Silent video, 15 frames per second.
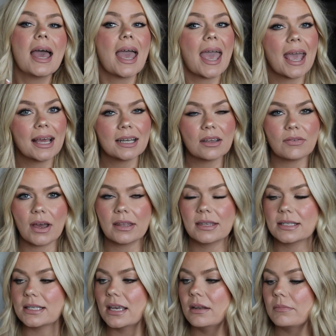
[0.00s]
And I've had
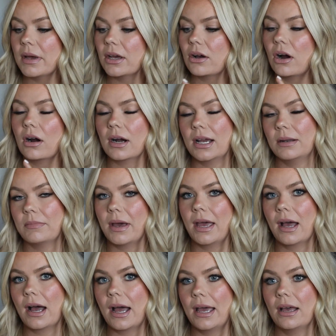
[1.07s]
this in my car and my
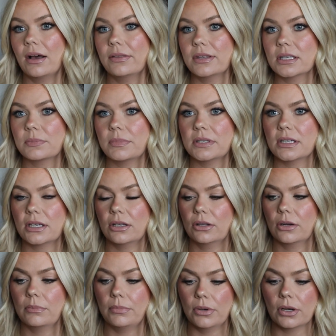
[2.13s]
eye on this
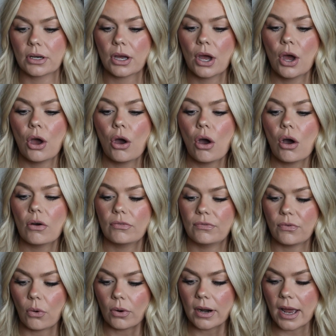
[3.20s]
particular book
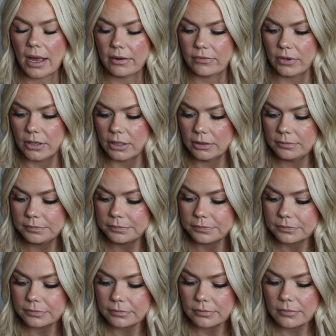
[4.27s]
forever.
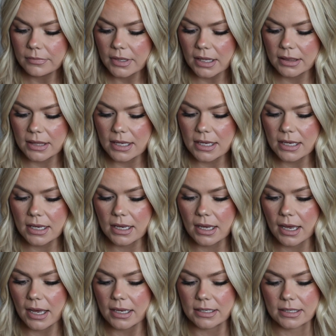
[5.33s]
The
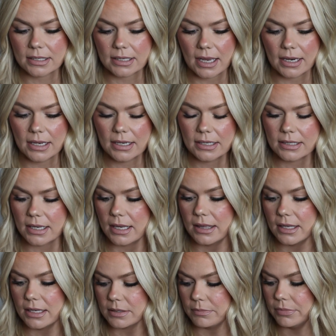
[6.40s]
aesthetics in
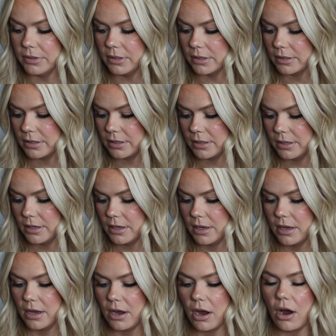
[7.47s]
book
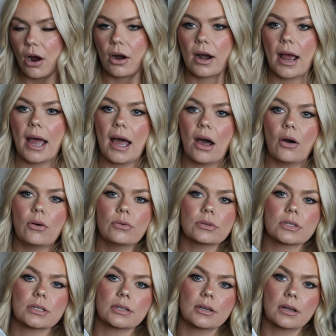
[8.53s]
are
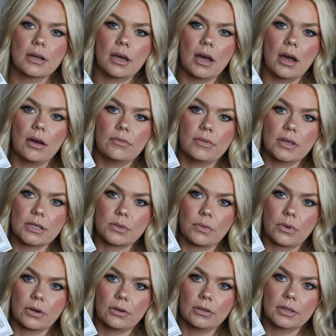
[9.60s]
out of this
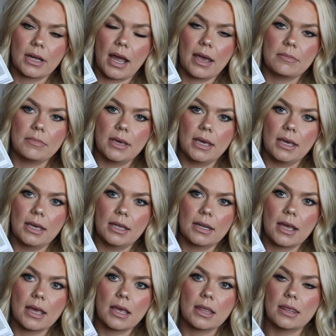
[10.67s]
world. I
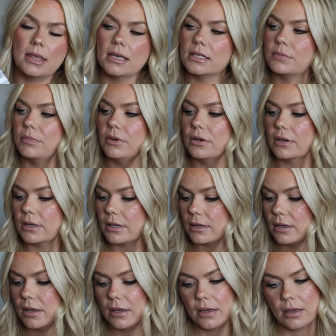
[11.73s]
mean, this book
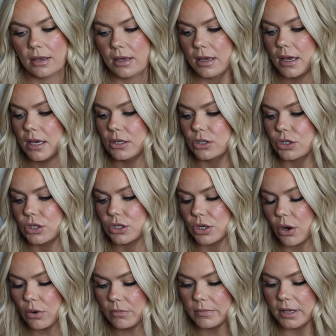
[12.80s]
is
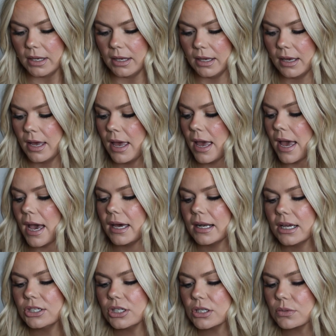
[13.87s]
so me, and
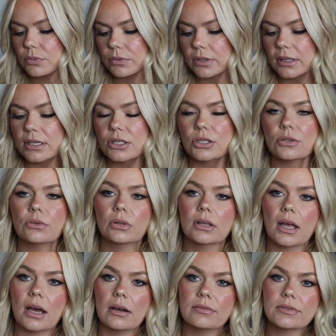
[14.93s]
I just really do
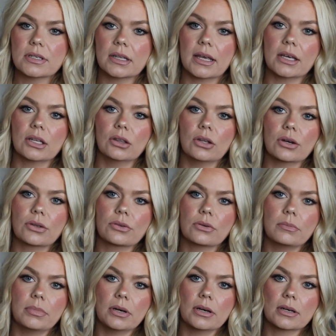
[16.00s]
love to like look through
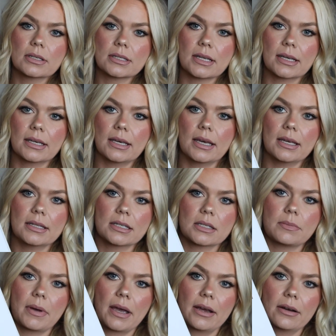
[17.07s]
books and get
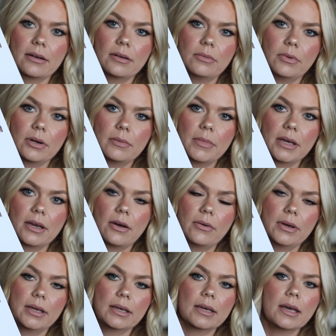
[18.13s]
inspired. Where am I
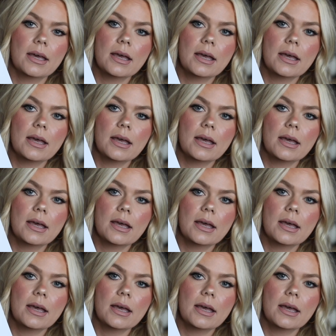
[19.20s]
going?